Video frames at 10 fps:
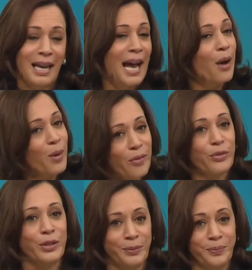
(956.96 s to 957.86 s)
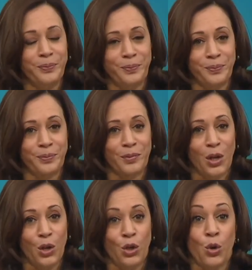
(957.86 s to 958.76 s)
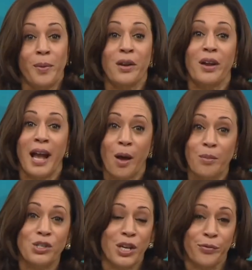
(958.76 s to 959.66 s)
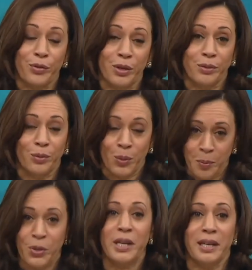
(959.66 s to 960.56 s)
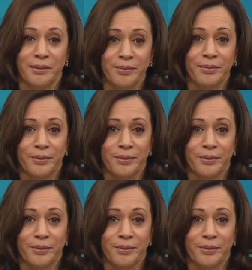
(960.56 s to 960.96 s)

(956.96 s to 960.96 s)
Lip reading: However, no matter how much effort we put in